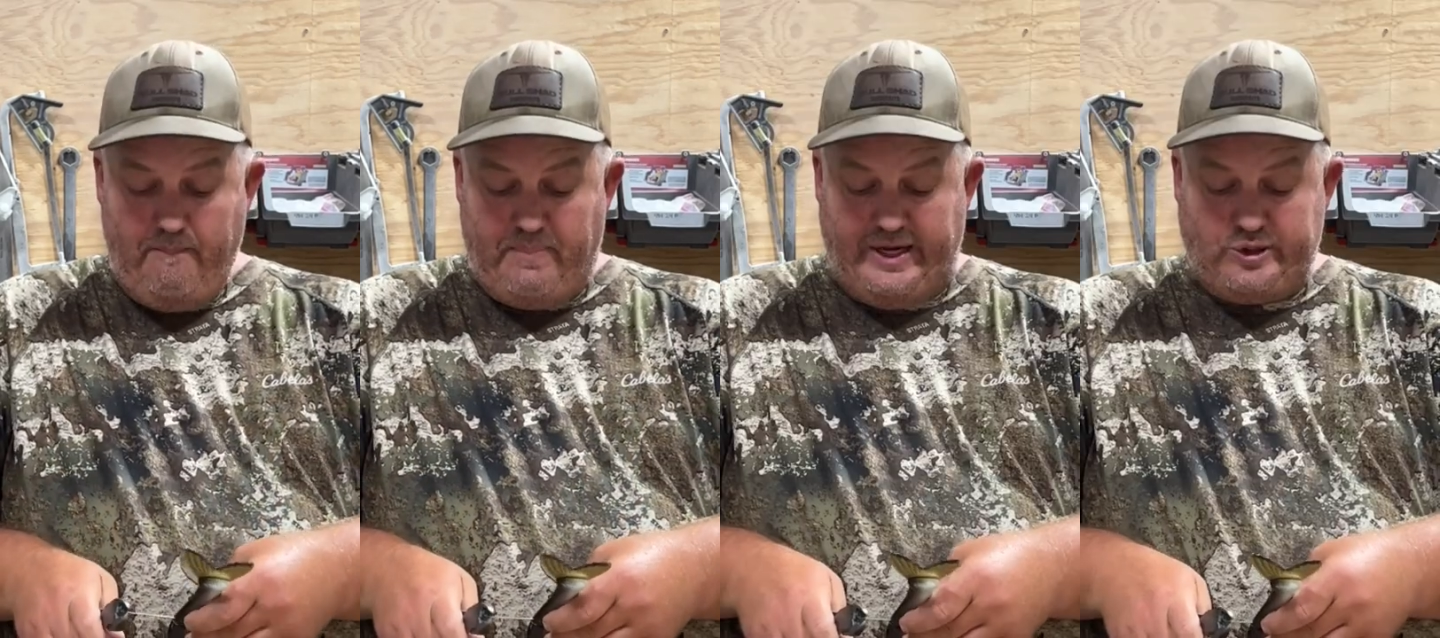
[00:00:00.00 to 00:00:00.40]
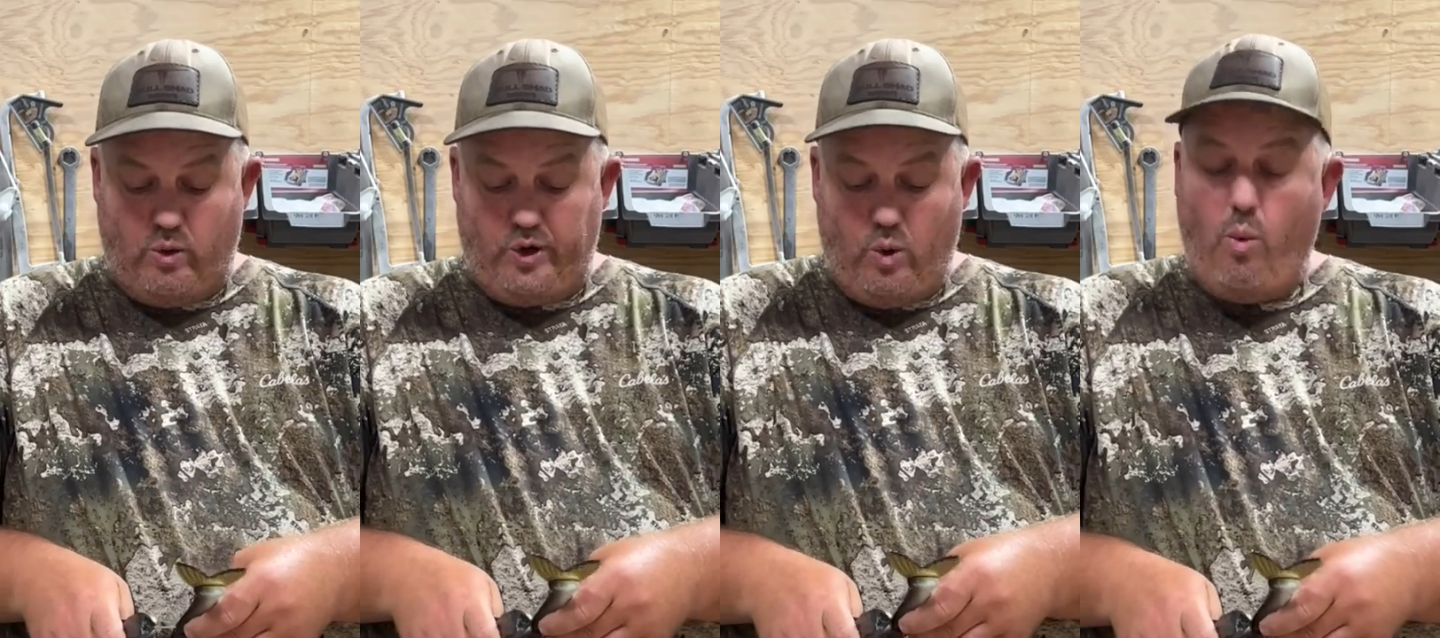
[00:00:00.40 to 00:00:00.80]
based
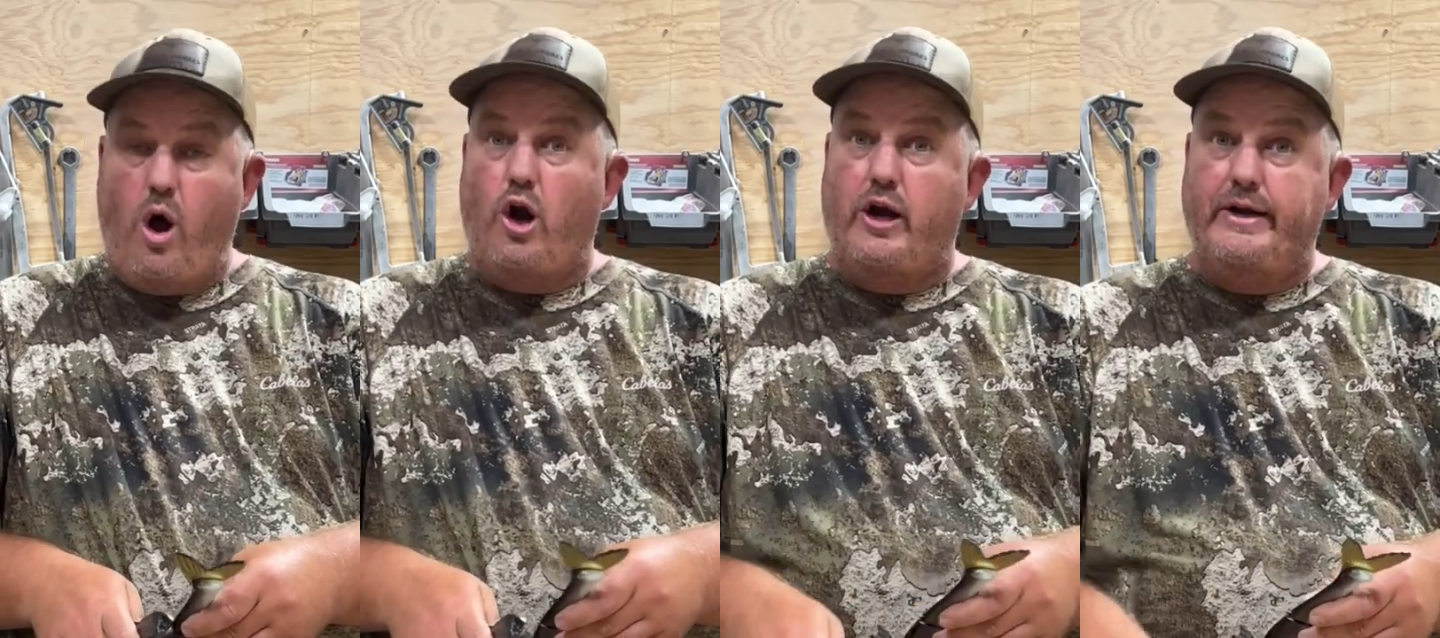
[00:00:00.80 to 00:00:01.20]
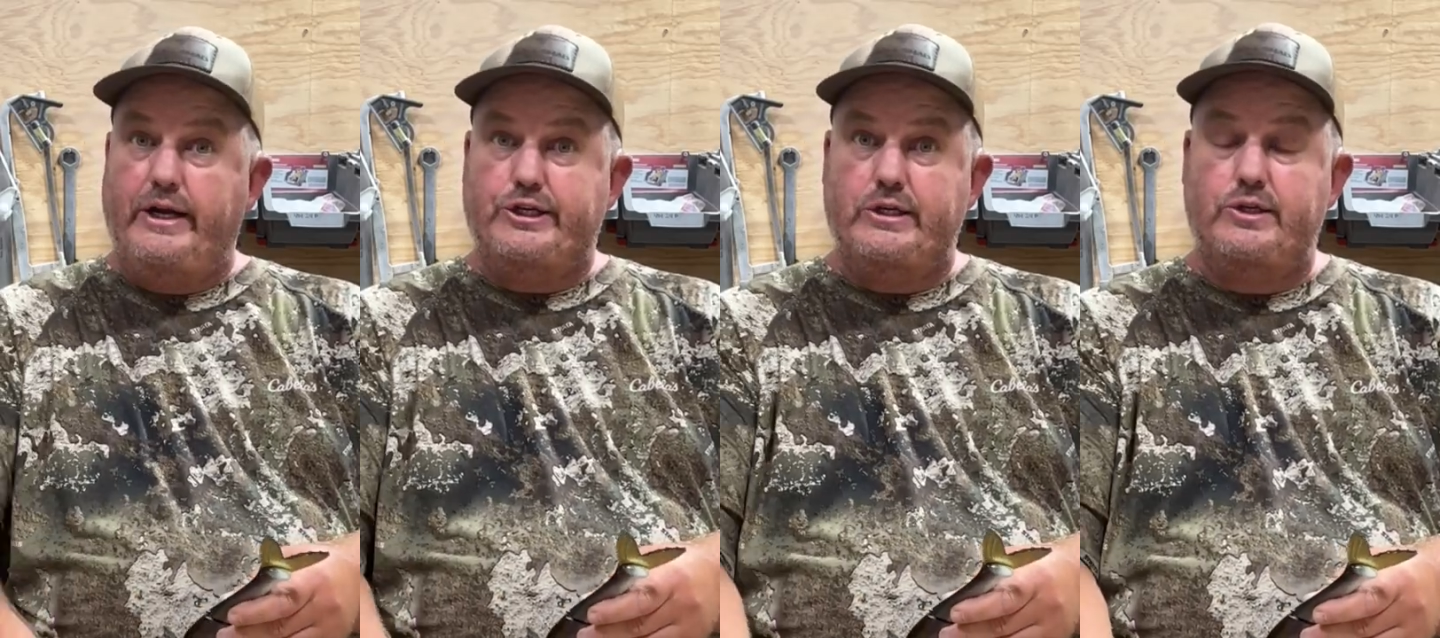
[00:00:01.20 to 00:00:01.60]
on your water
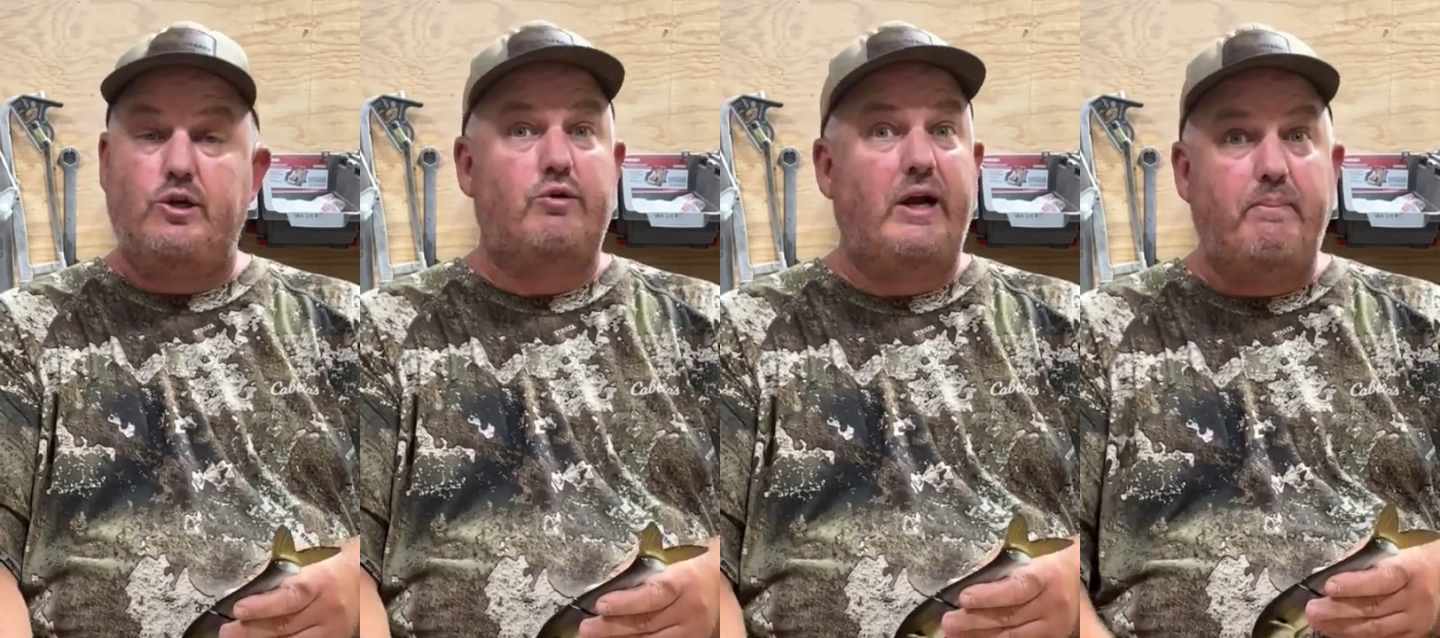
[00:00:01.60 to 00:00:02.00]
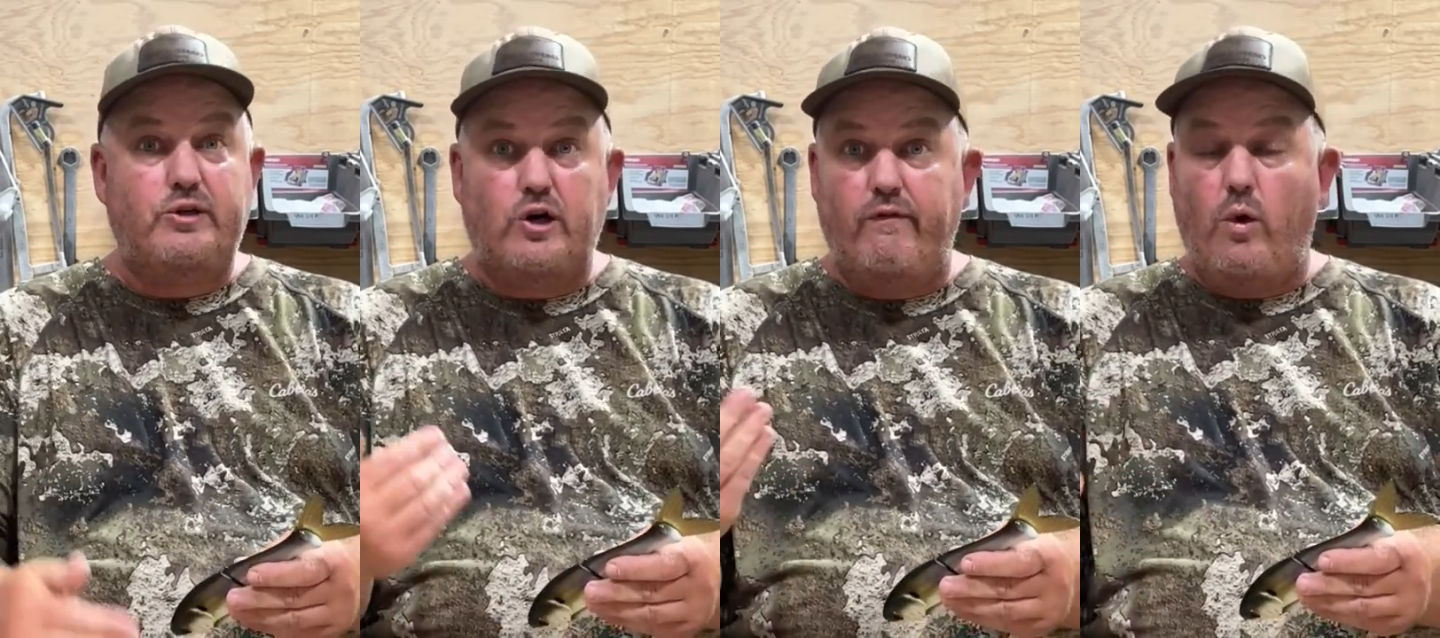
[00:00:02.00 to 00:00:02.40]
conditions, your
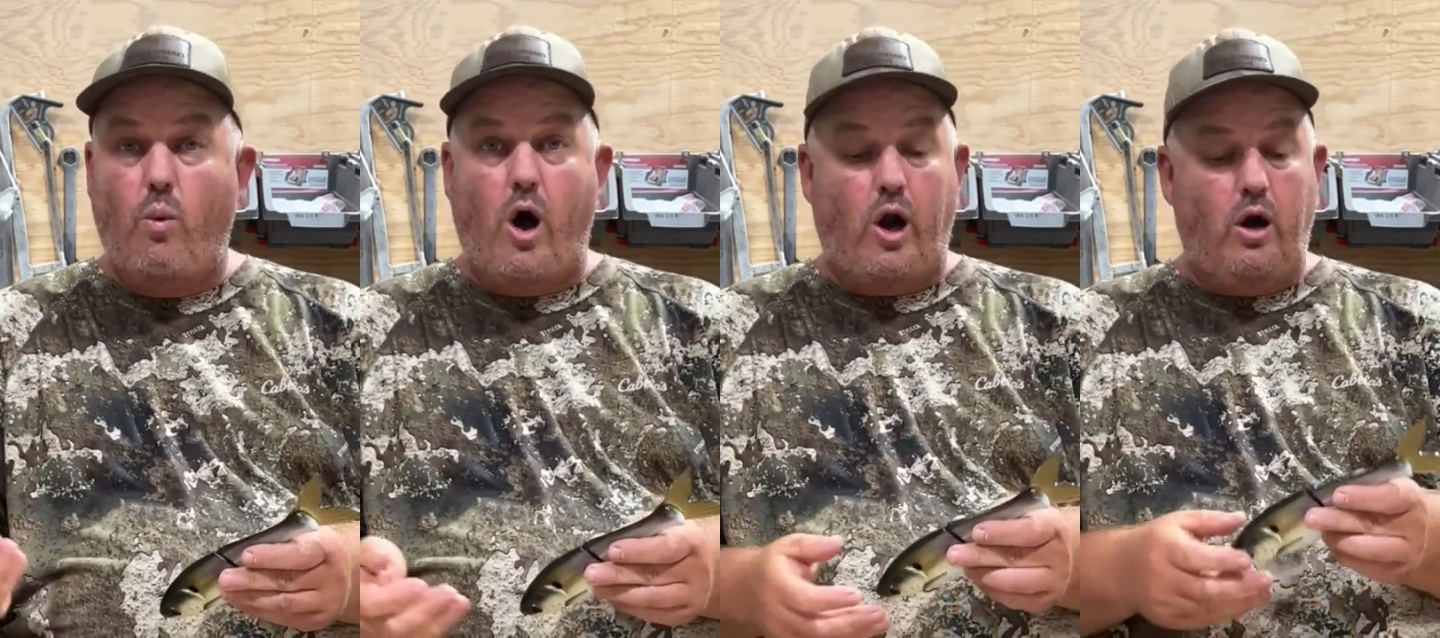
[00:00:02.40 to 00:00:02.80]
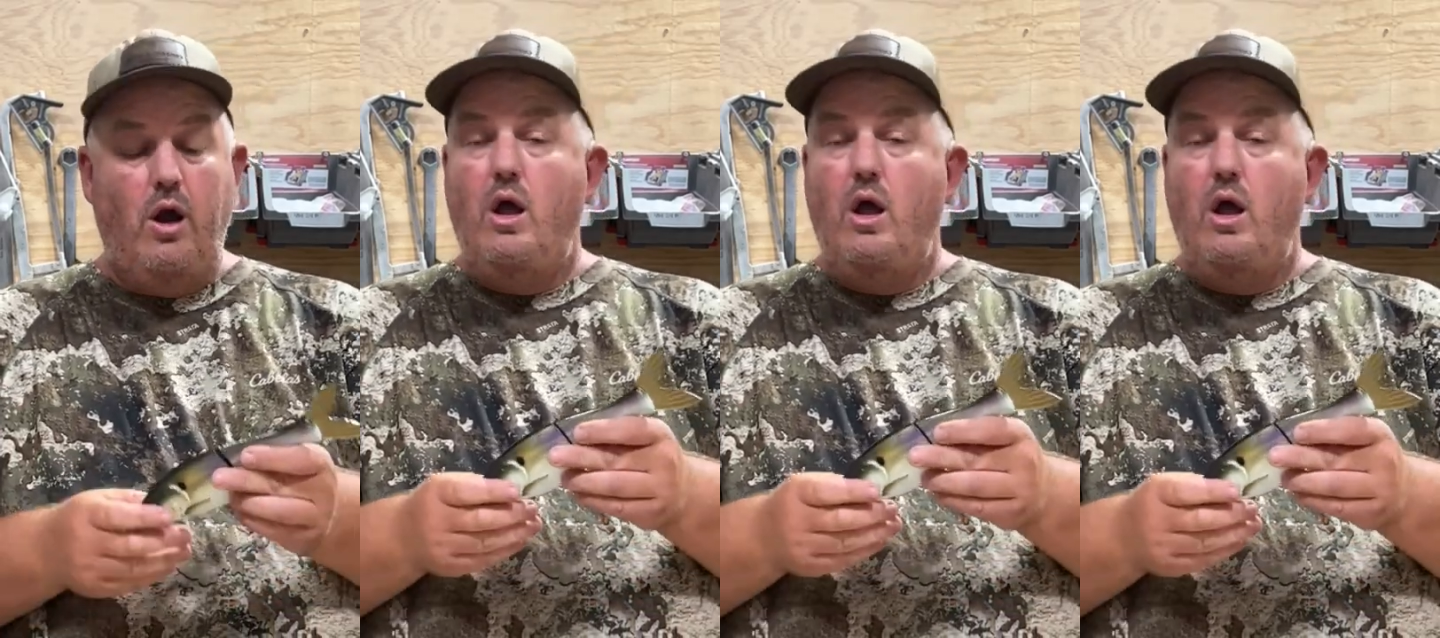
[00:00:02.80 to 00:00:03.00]
temperature of your water,